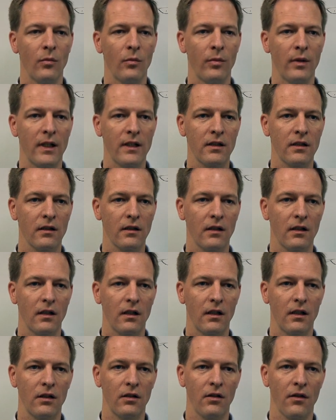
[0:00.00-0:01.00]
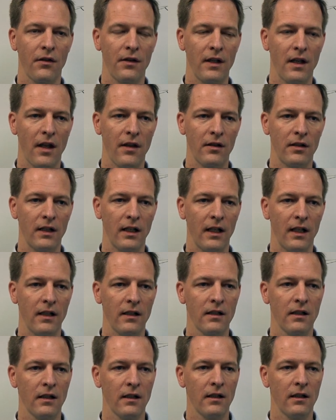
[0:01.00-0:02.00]
but are on the other
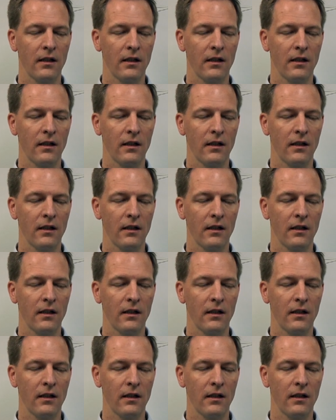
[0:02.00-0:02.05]
hand